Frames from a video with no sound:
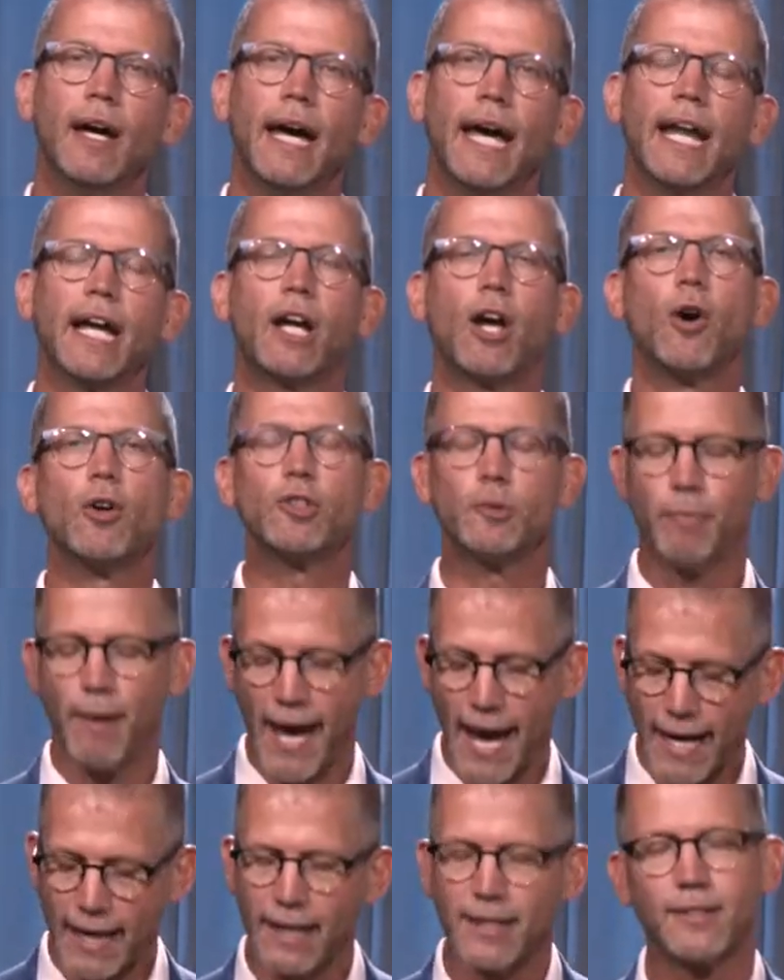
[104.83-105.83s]
And it goes
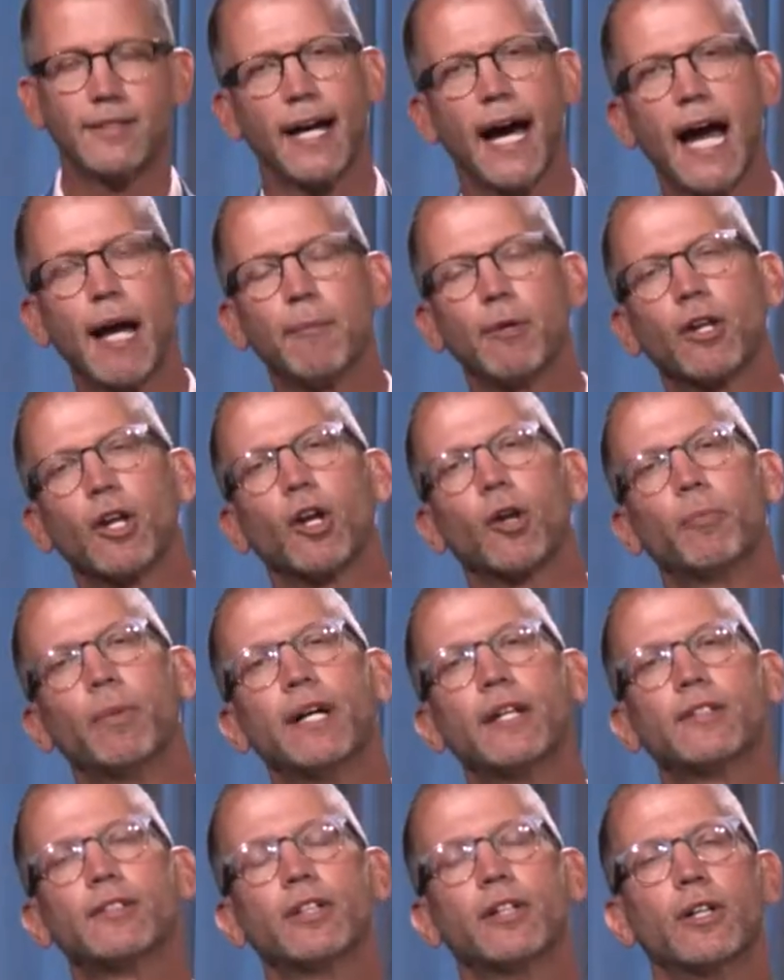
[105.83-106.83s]
back in time a little
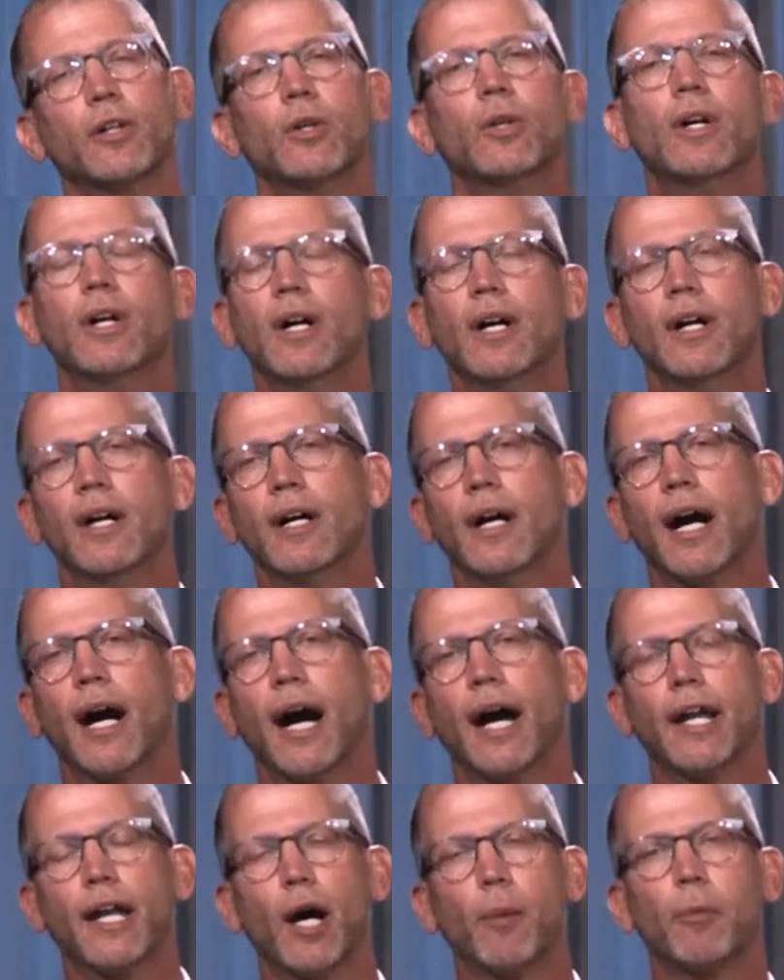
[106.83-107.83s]
bit to
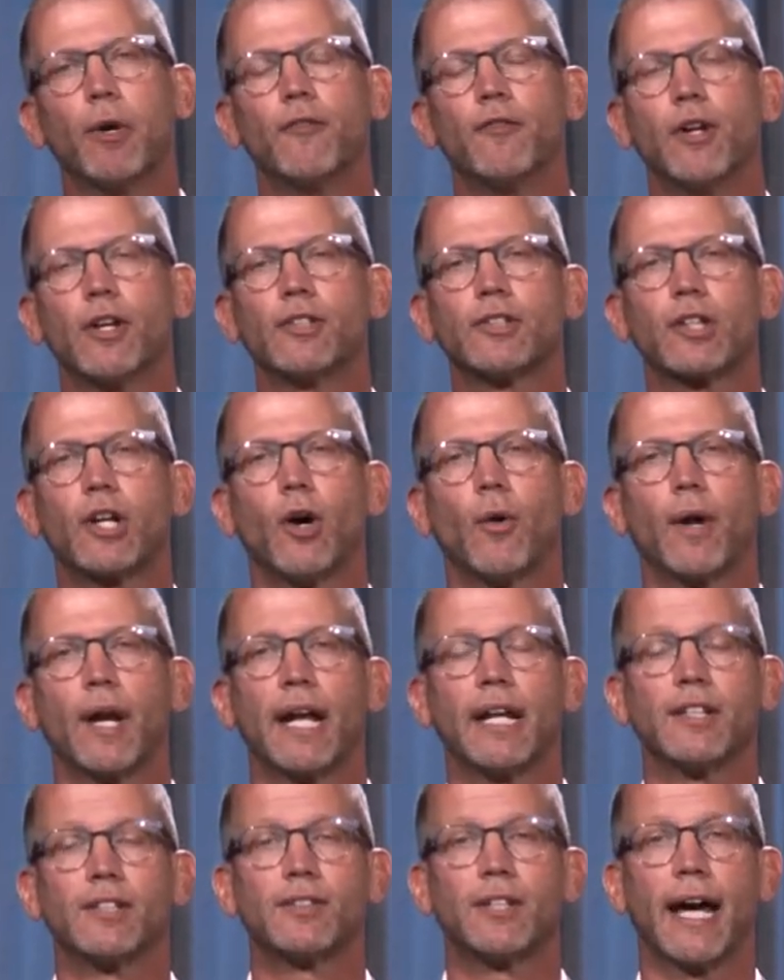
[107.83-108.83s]
a number of years ago when
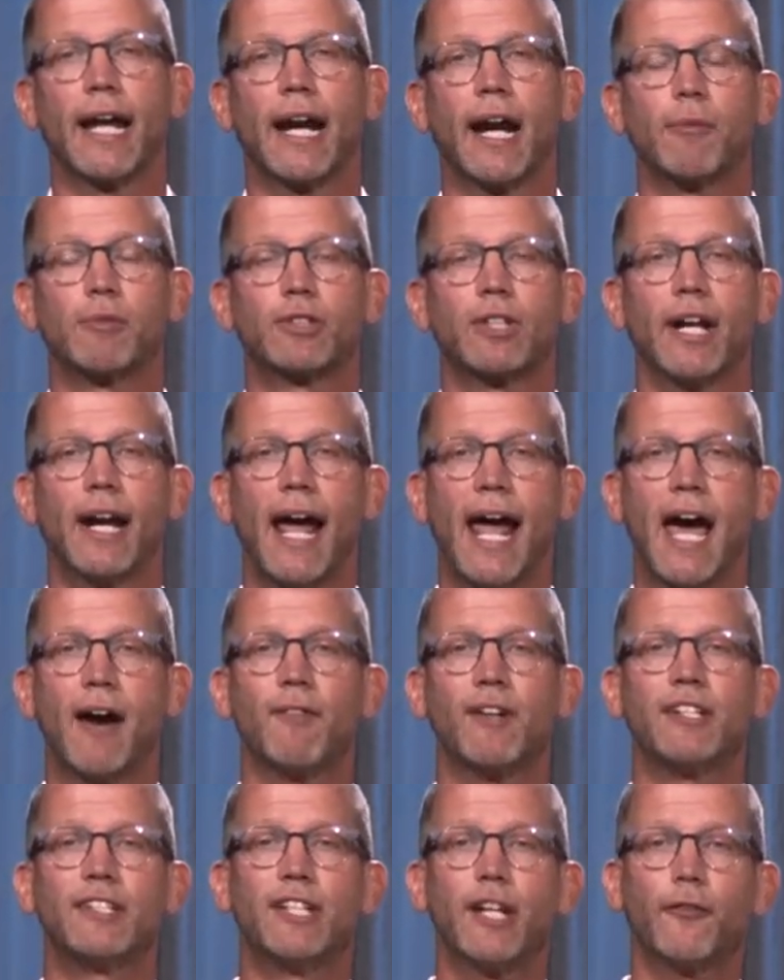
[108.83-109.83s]
I decided I was gonna
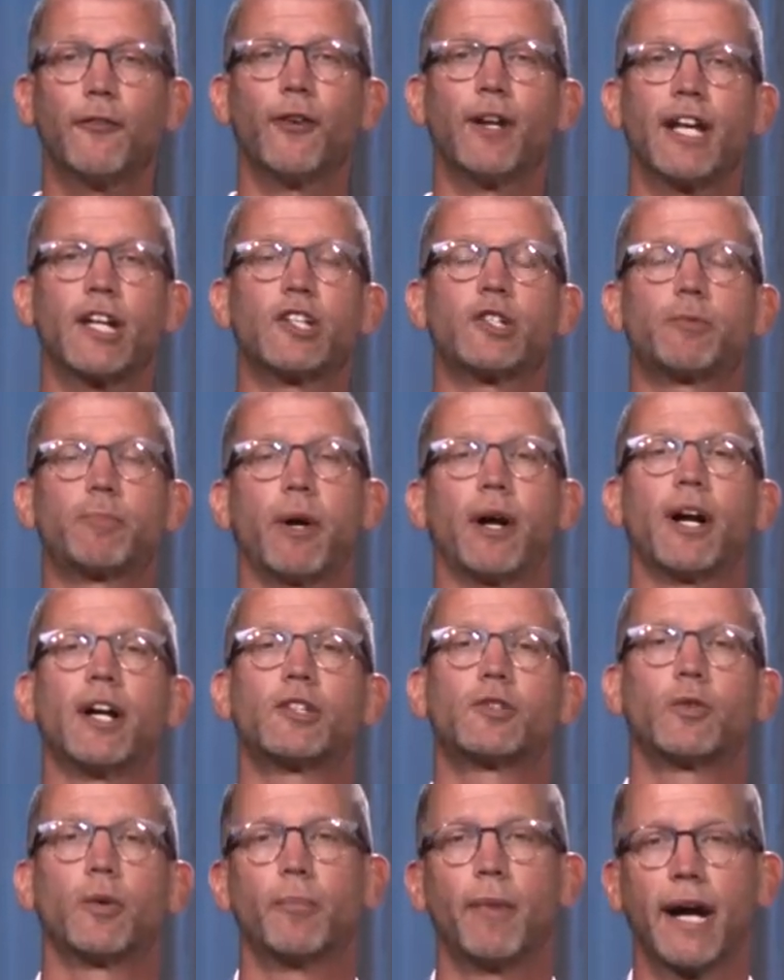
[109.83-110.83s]
have a different
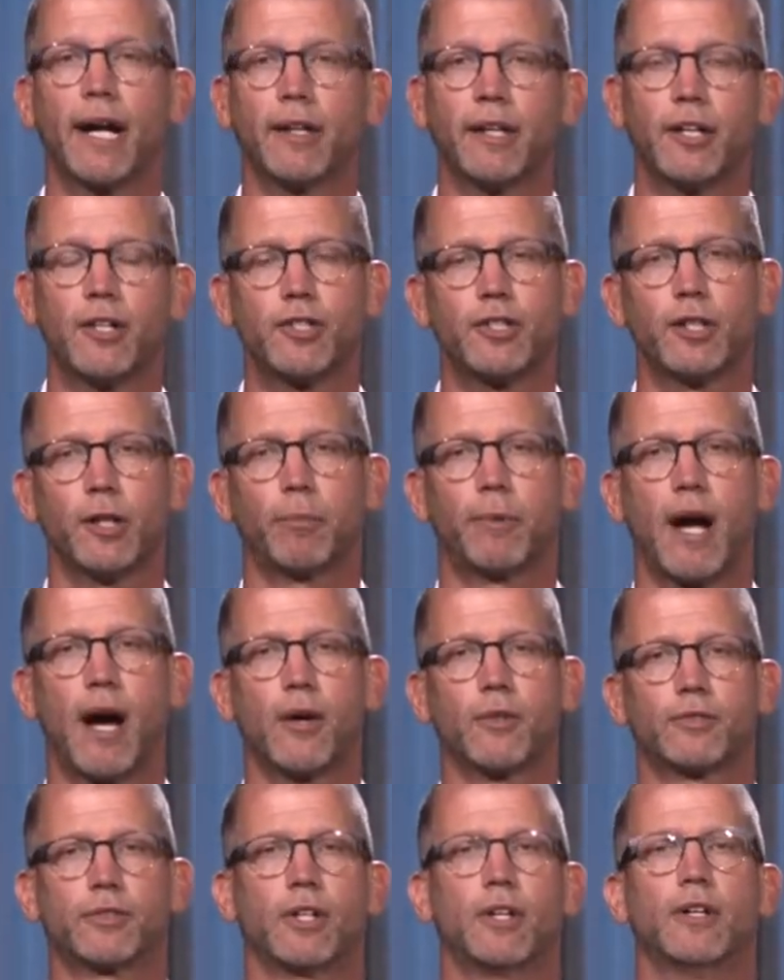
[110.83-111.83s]
experience with my leadership
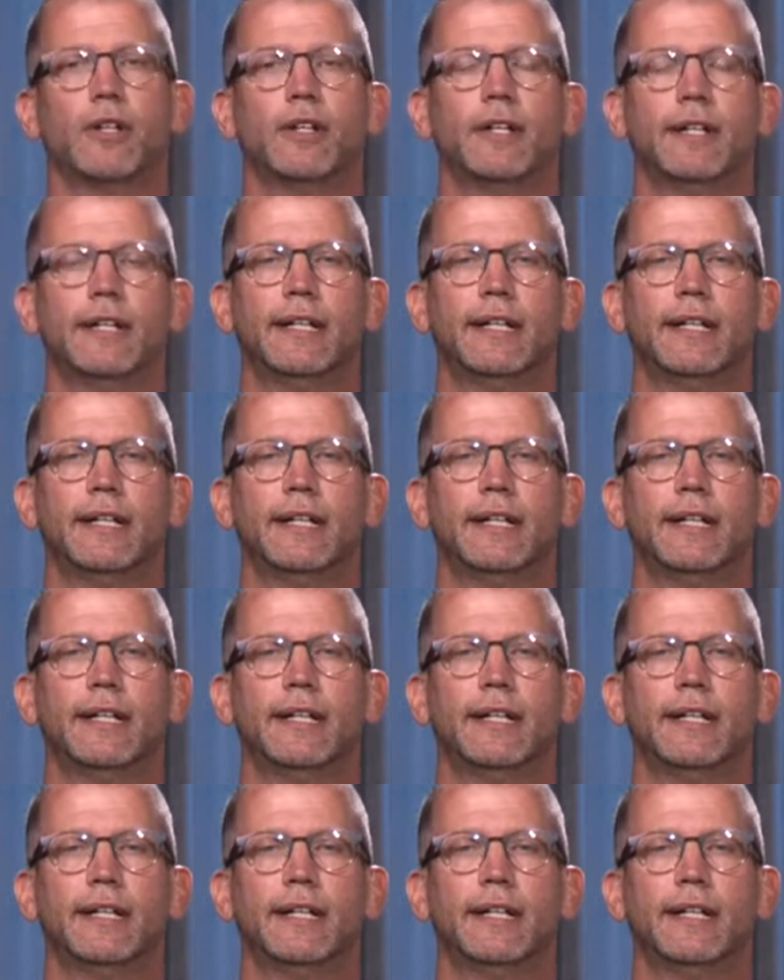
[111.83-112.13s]
council.